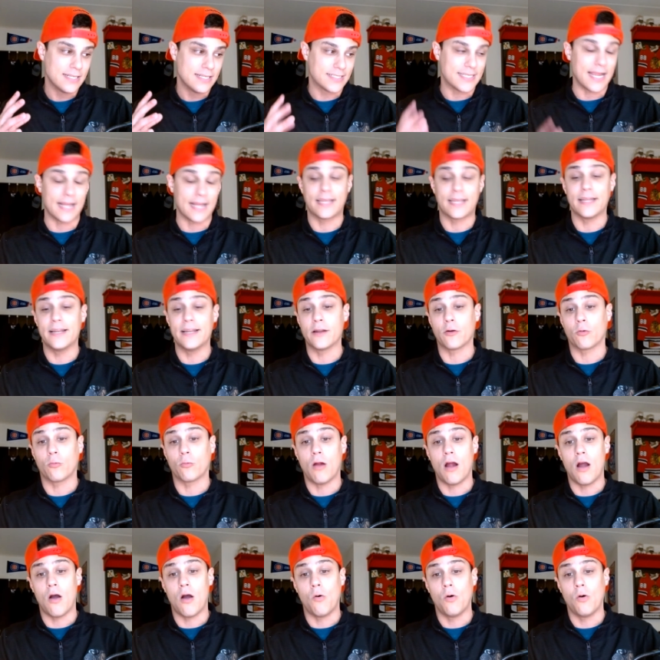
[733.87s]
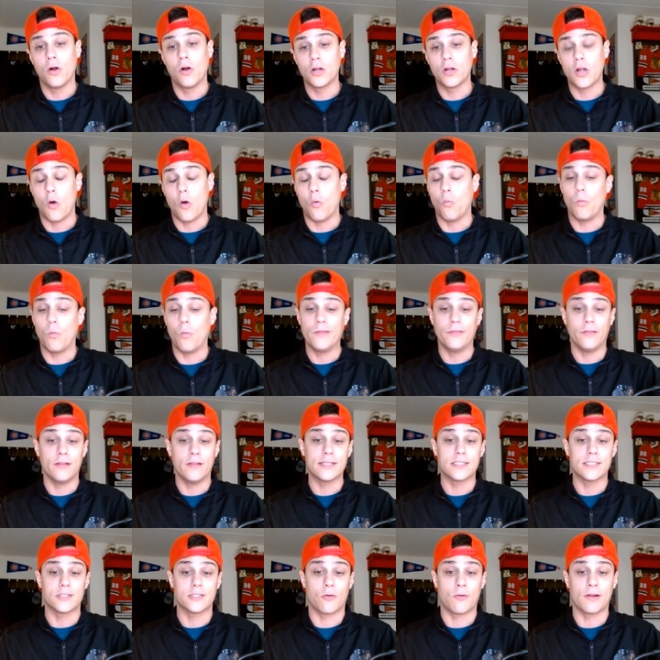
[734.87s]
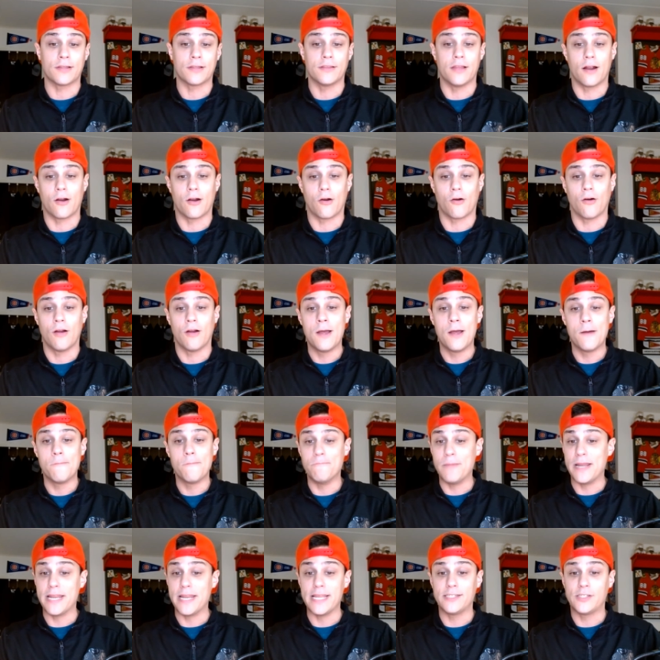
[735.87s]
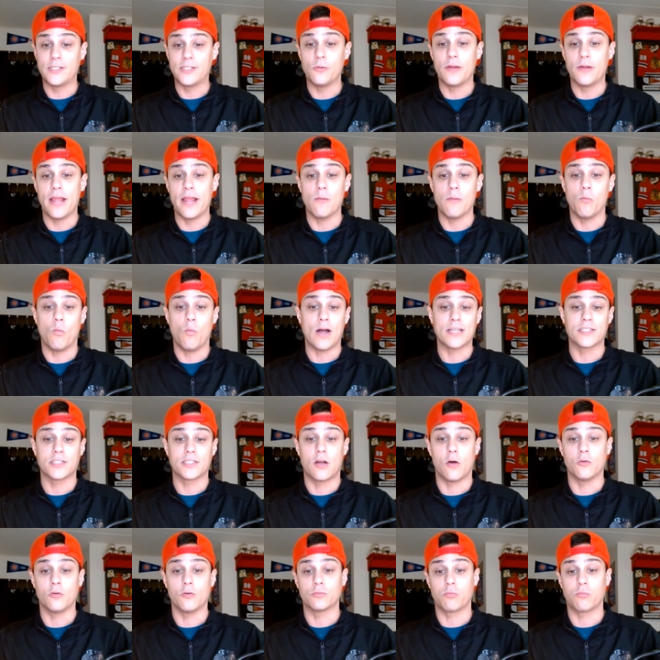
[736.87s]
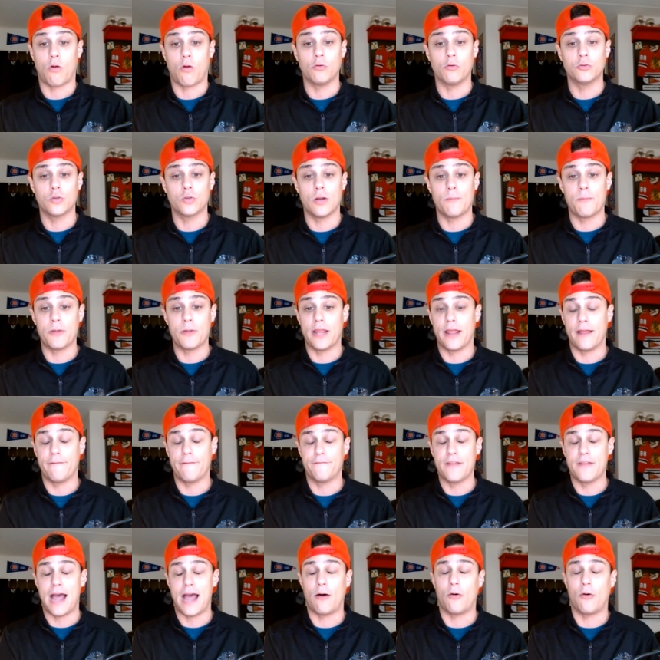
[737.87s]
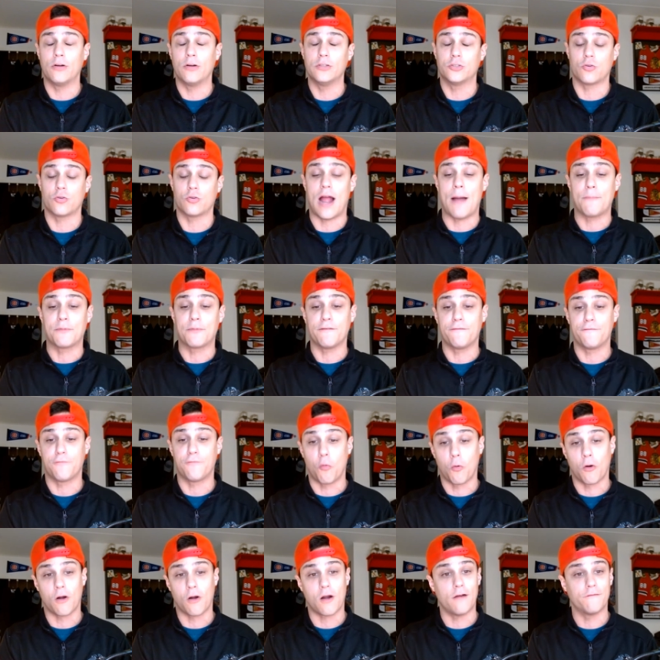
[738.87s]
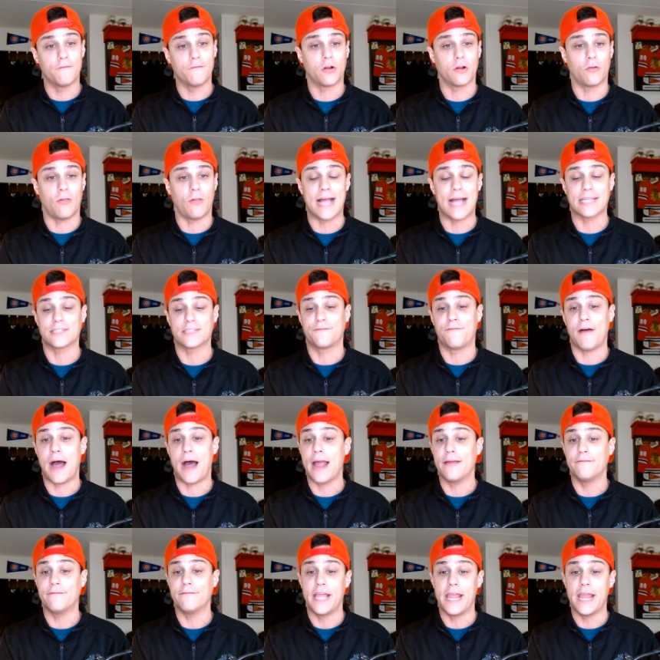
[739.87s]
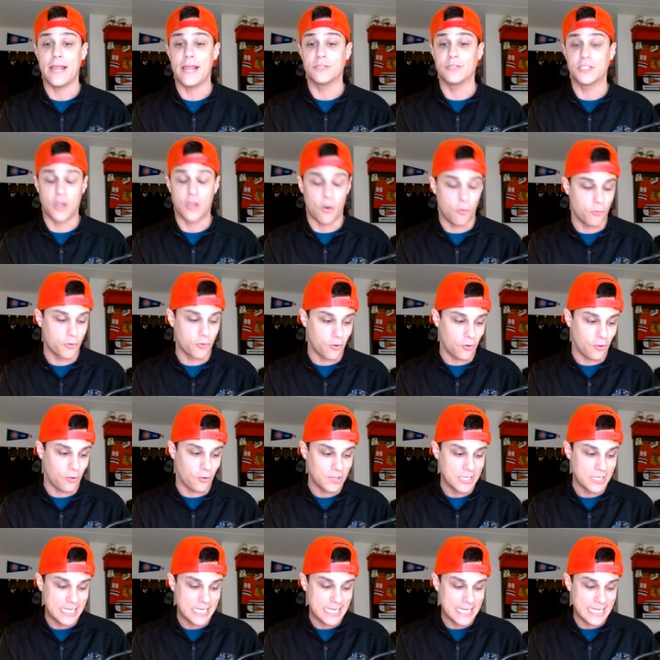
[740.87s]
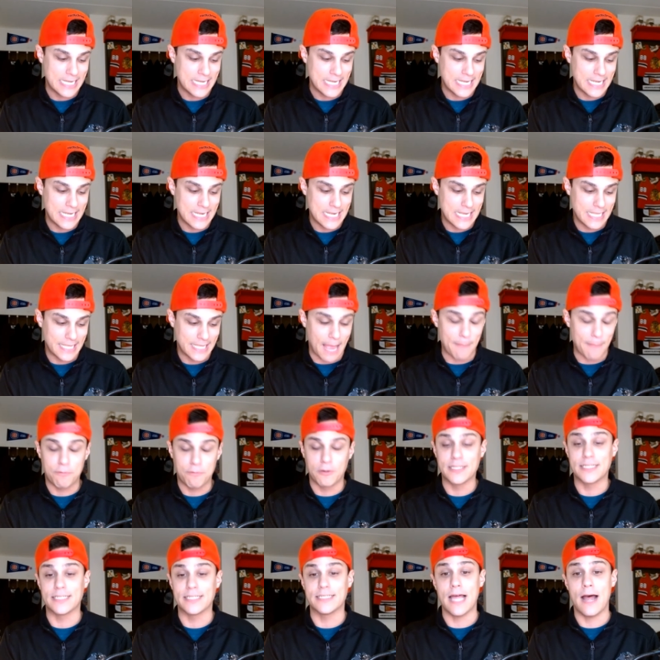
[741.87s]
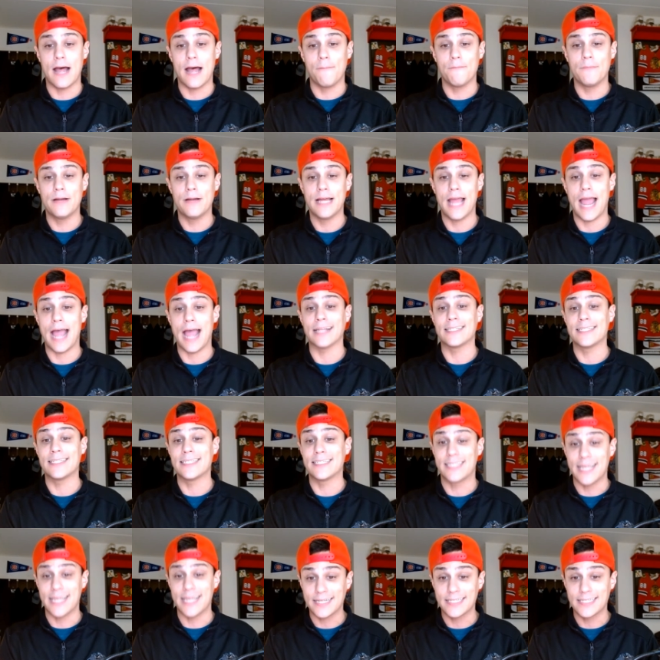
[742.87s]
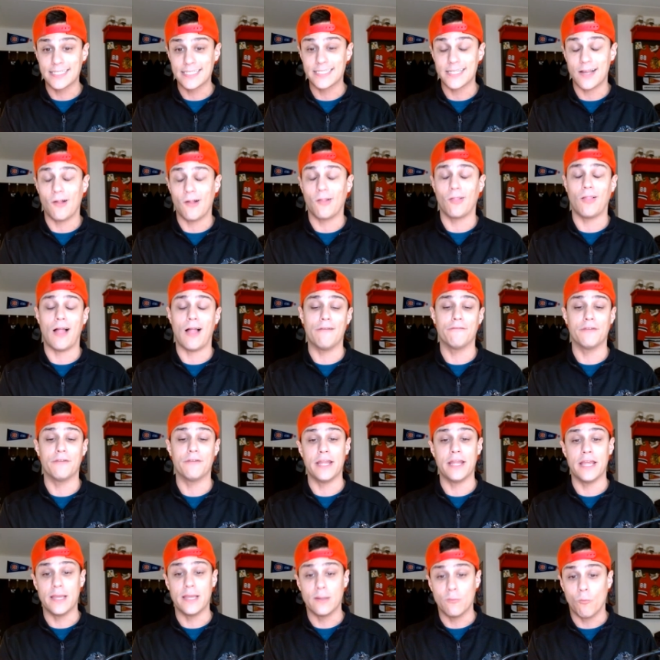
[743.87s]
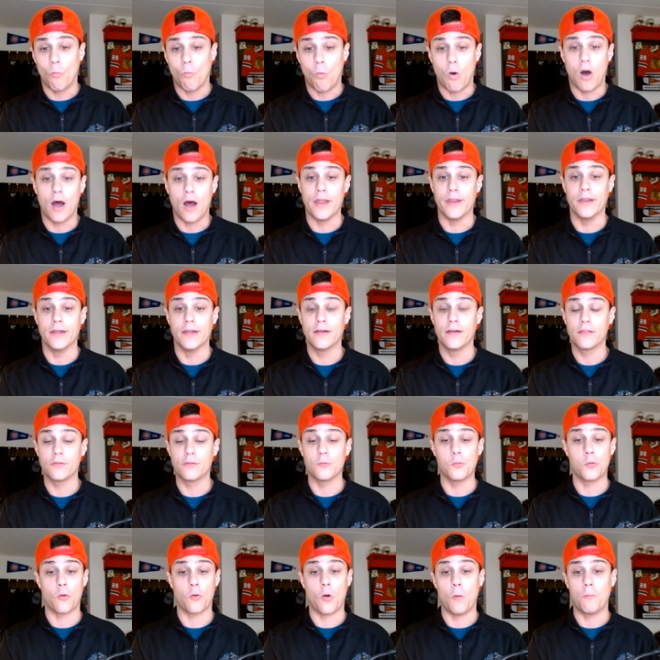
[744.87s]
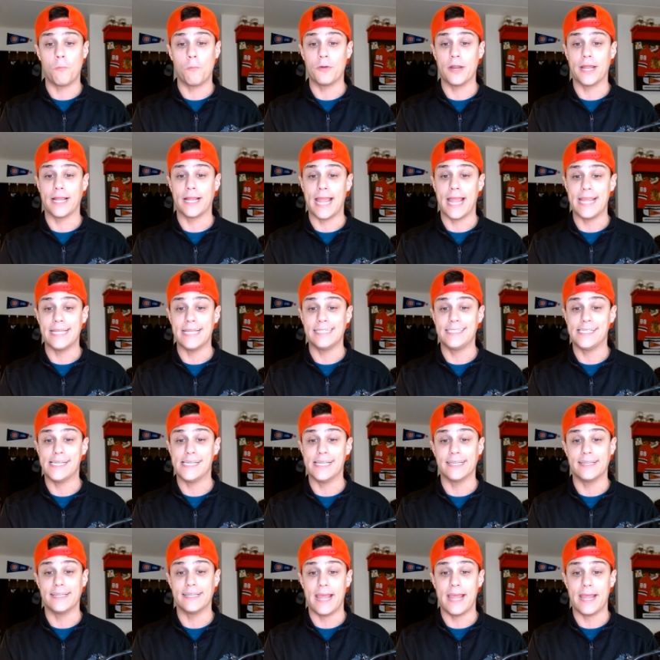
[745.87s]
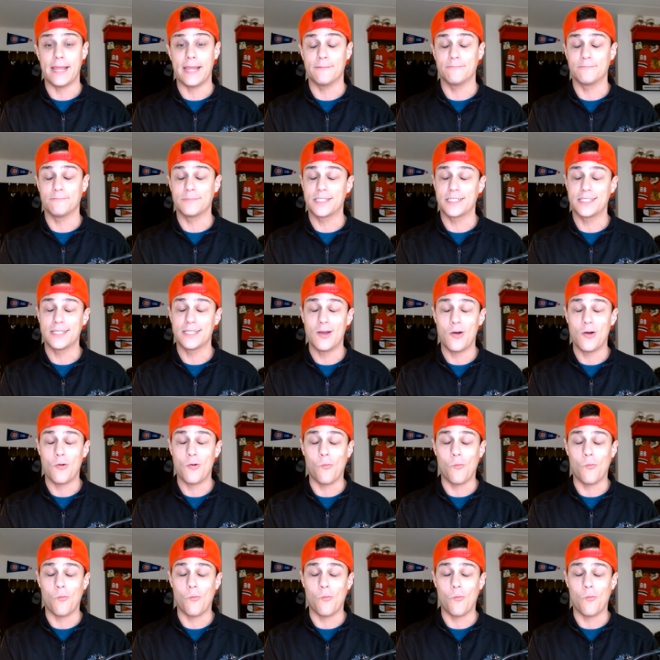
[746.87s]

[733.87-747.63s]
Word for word: Second in a row, go winless during their mini two game West Coast road trip and have now dropped four of their last five games total. That puts them at 6 11 and 1 through their opening 18 games.